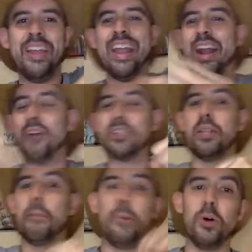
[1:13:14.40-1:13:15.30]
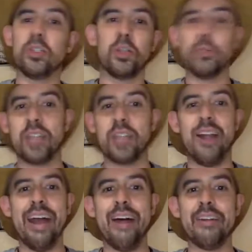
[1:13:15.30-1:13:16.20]
all of a sudden the bull is so tired
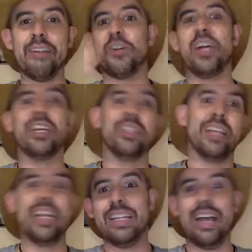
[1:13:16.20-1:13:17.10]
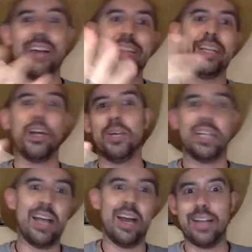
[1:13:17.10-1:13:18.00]
out, he's finally laying down like, oh my
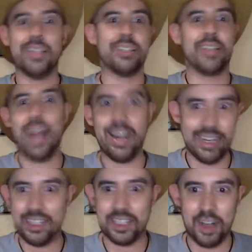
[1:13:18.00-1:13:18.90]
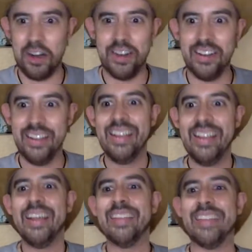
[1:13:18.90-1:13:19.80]
God, I just got to get started.
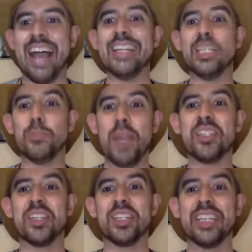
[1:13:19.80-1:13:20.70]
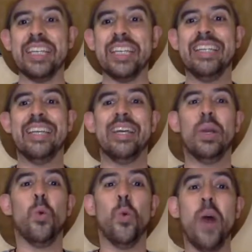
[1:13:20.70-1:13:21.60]
That is basically
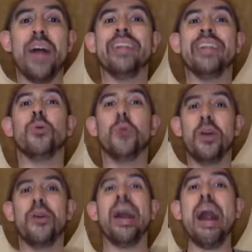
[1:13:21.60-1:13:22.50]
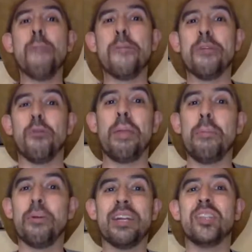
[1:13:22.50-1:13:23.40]
what will happen, where
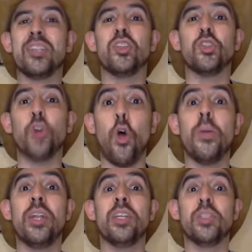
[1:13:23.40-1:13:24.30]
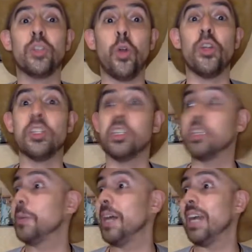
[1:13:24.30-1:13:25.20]
people are going to see so many stories and just
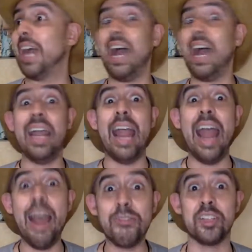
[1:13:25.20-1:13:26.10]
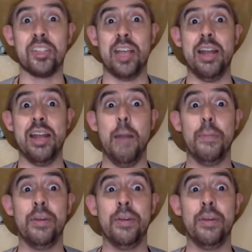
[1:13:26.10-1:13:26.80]
be like, I have to sign up.